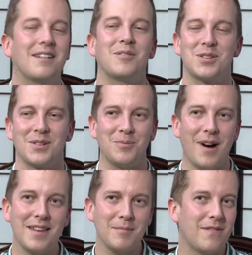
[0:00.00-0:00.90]
Which is I
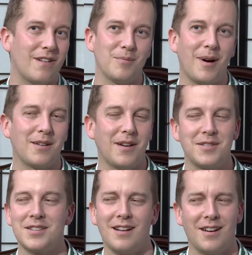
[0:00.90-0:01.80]
think my favorite part about it,
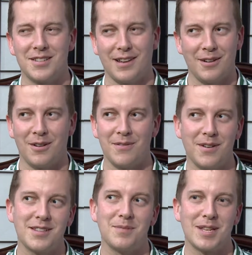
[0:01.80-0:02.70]
just on a side note, I feel
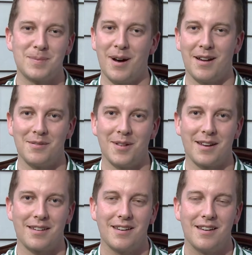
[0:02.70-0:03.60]
like it's the best part of
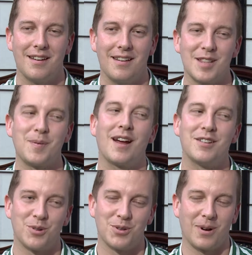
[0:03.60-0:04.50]
that's the part I
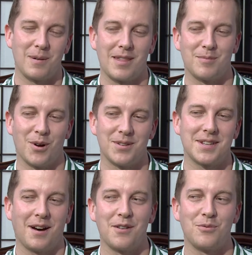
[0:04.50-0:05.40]
enjoy talking about the most, the
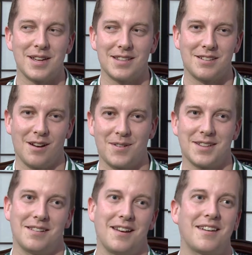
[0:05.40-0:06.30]
kind of weird stuff,
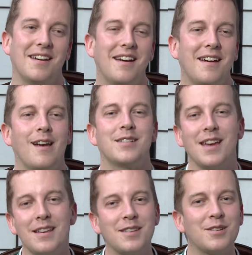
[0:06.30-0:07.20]
because it's
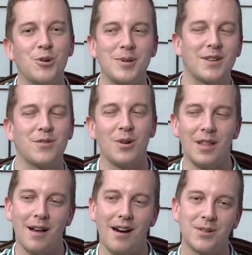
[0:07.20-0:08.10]
easy to talk about stuff you really
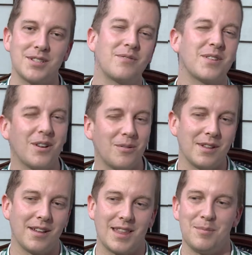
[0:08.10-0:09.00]
like or stuff that you don't really
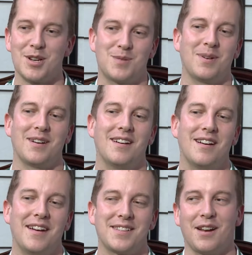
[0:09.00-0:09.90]
like that much, but
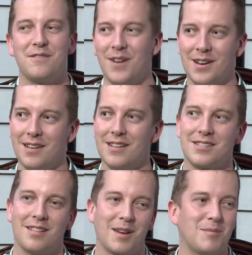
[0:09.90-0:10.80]
it's kind of fun getting
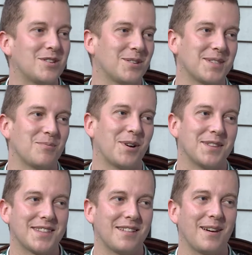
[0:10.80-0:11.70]
to mention some
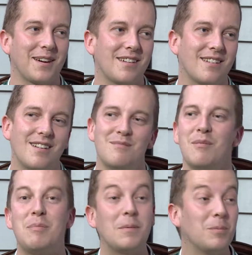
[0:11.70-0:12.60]
ones that
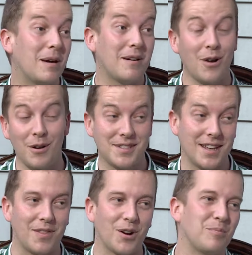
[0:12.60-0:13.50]
people maybe not have
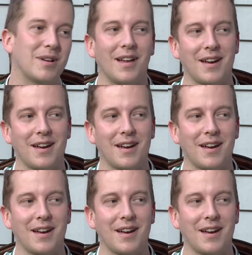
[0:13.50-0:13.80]
seen that are a bit